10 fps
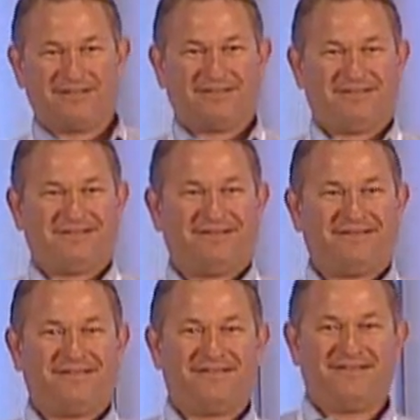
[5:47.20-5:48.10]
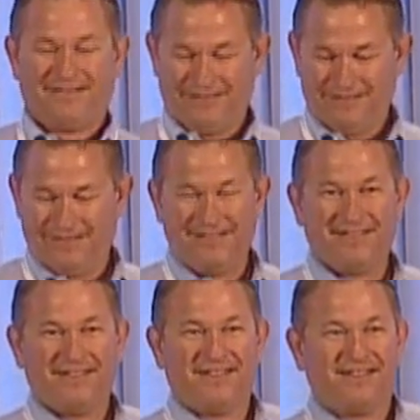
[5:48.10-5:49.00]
No one is speaking in this clip.